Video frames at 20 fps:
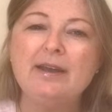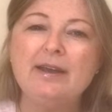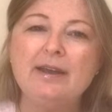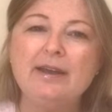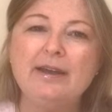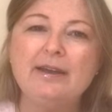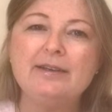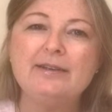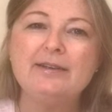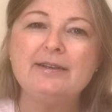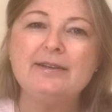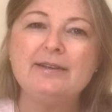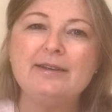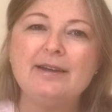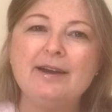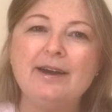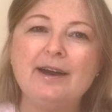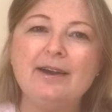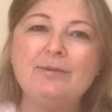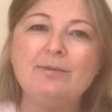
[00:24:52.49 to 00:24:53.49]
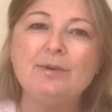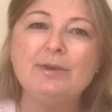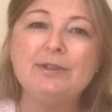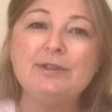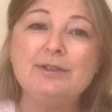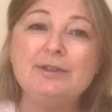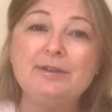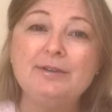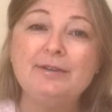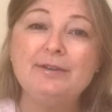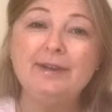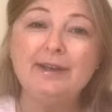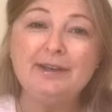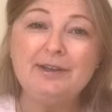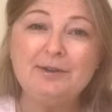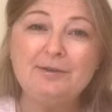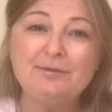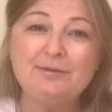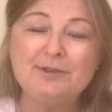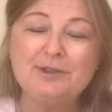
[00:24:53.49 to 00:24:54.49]
And I want to
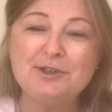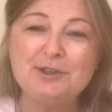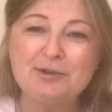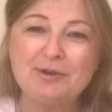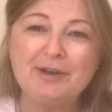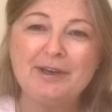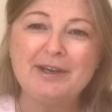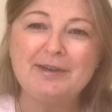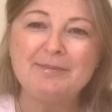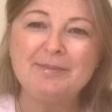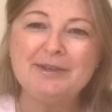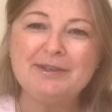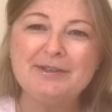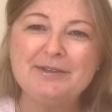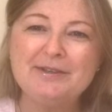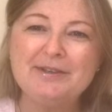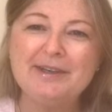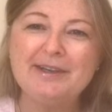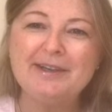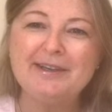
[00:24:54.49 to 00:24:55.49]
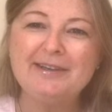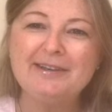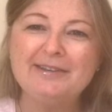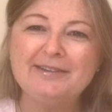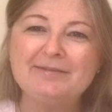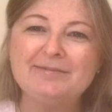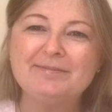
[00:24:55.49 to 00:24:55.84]
thank you for joining me today